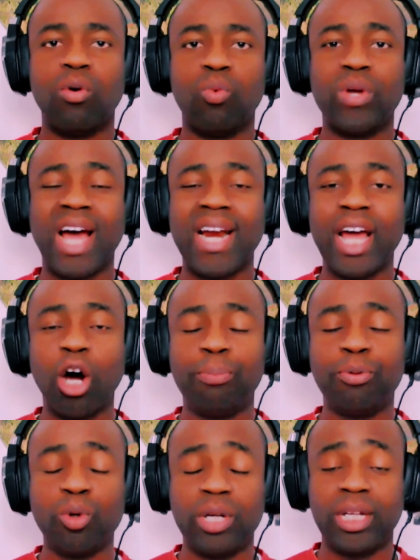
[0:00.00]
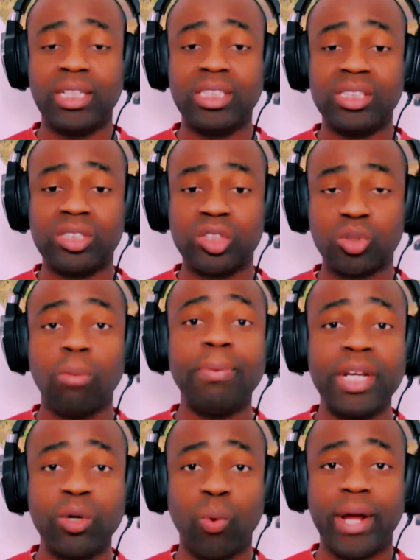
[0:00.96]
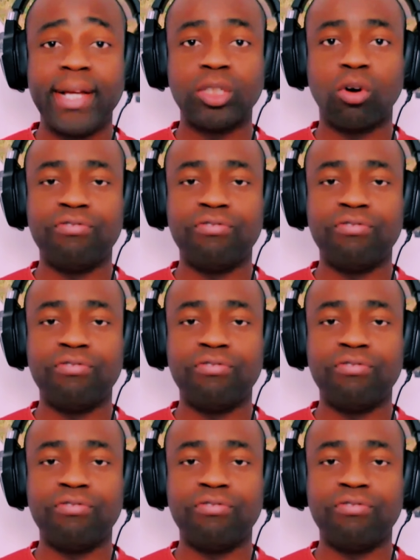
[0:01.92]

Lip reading: we can help you in so many ways,